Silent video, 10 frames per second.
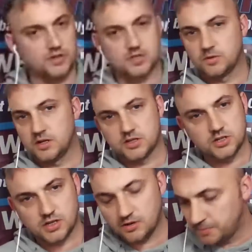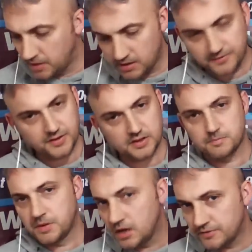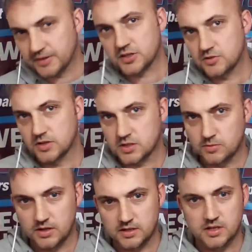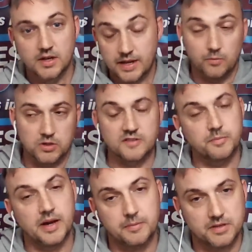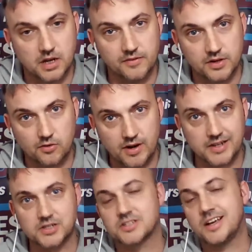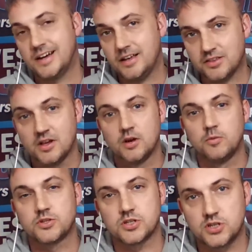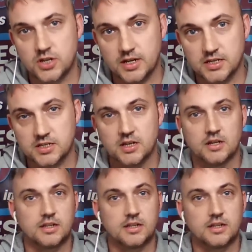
of words, Gio. Perfect choice of words. It would have papered over the cracks because 8th would suggest that